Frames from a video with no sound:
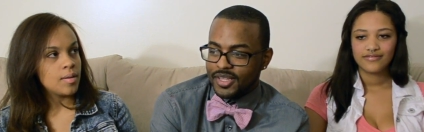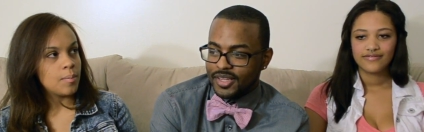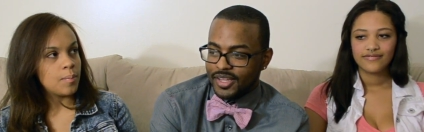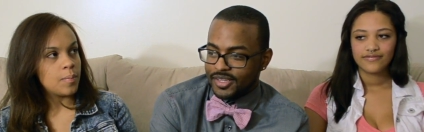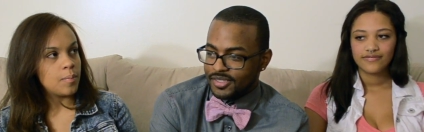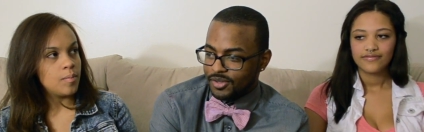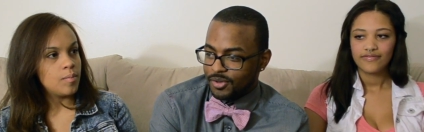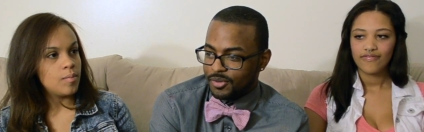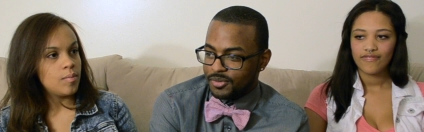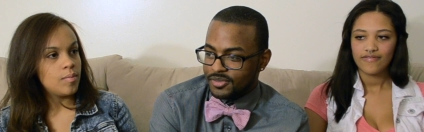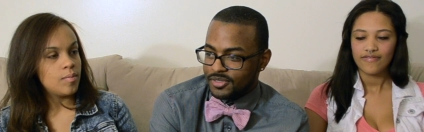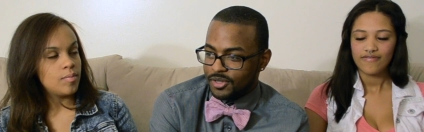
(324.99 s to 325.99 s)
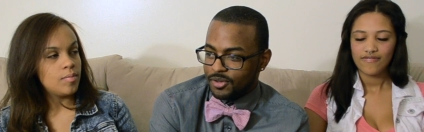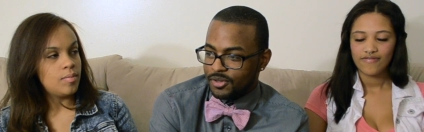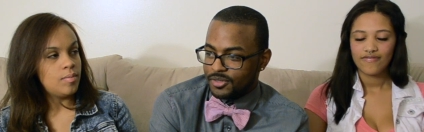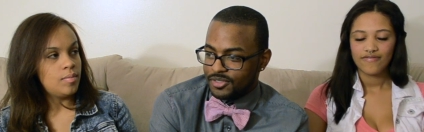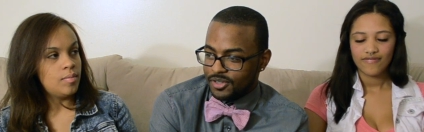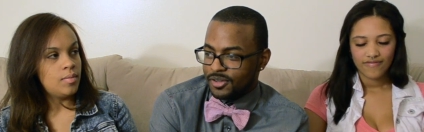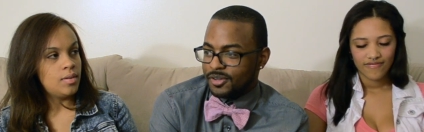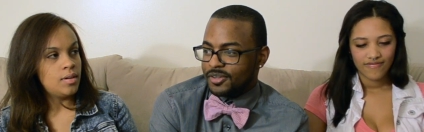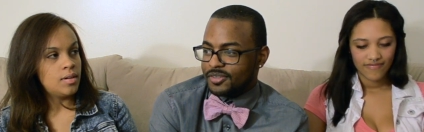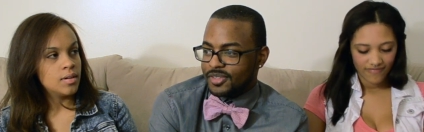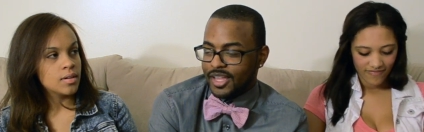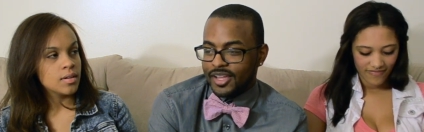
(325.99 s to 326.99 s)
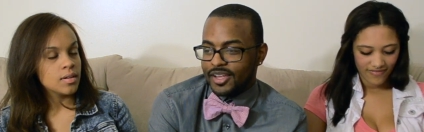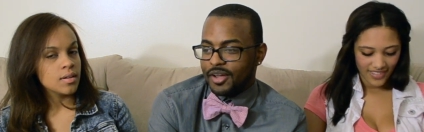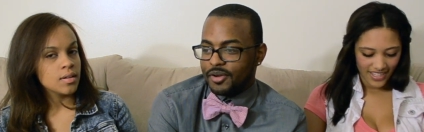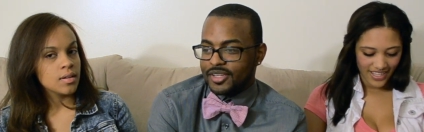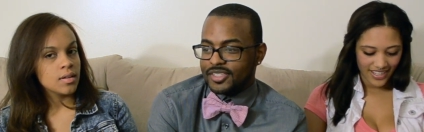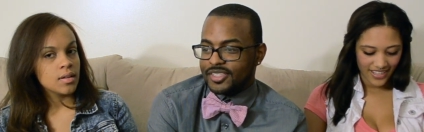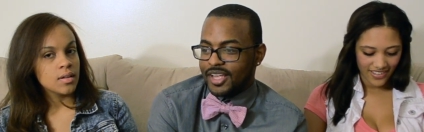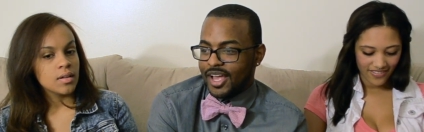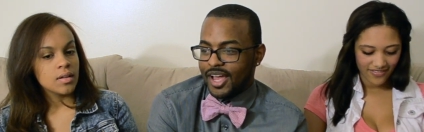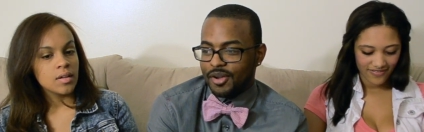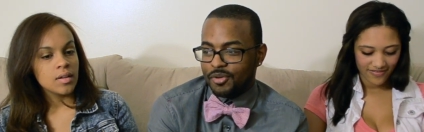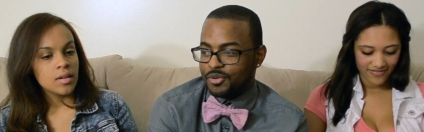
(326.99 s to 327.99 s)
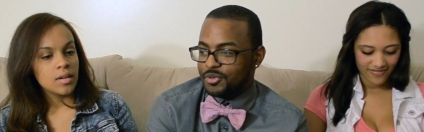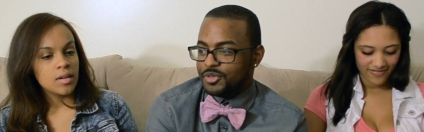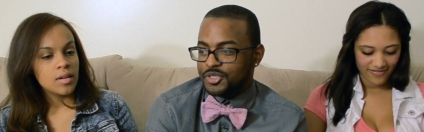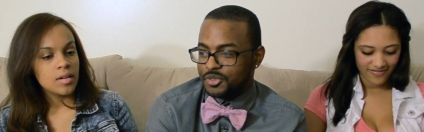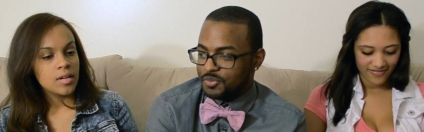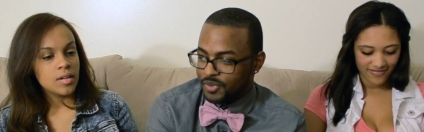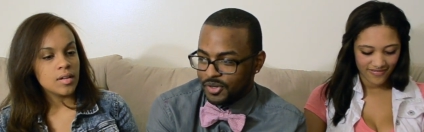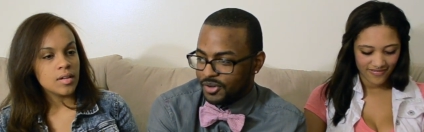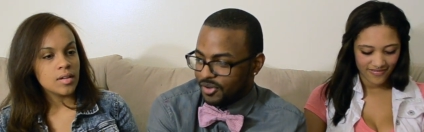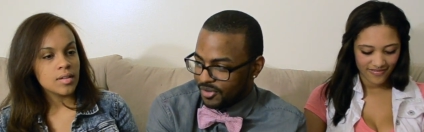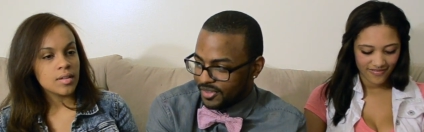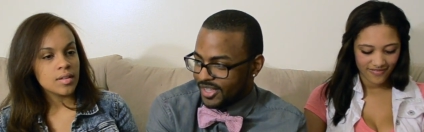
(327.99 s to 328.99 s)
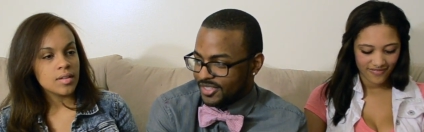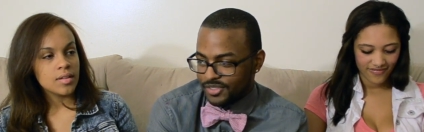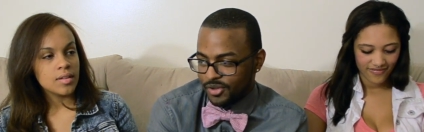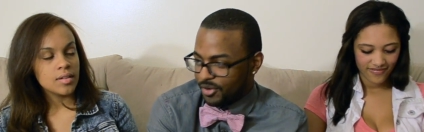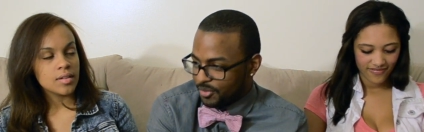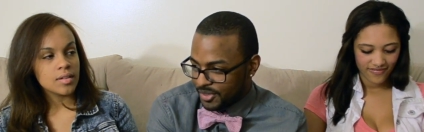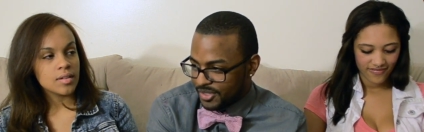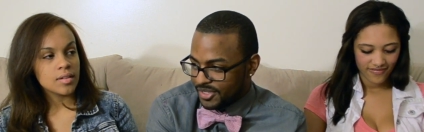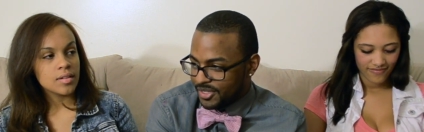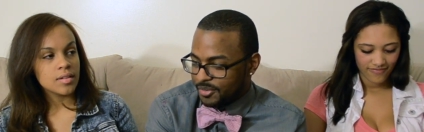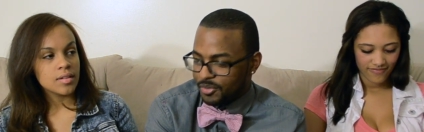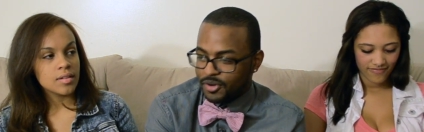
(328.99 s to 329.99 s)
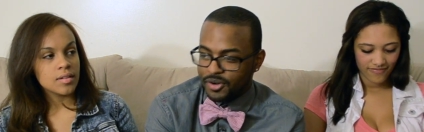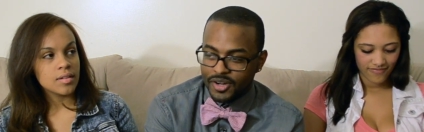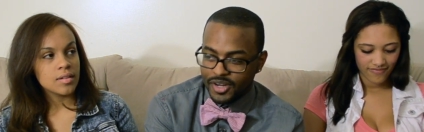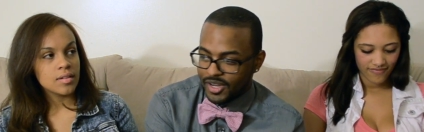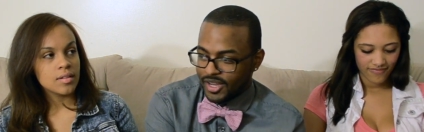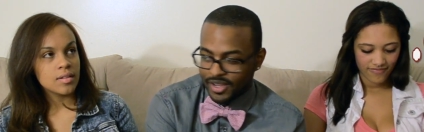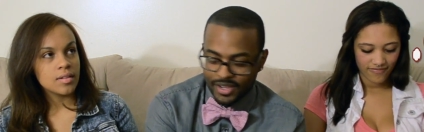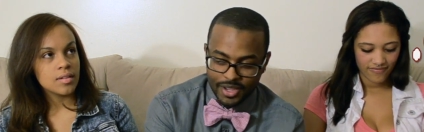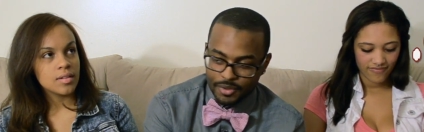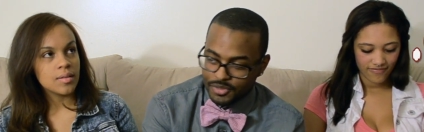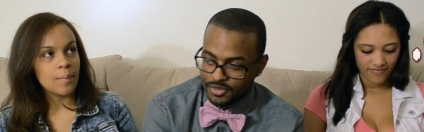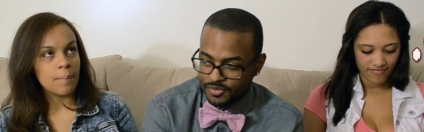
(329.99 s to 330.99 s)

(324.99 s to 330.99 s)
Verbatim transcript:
Speaker 1: like his own solo song. Like I don't, cause I don't, who would you put on that song with him or how would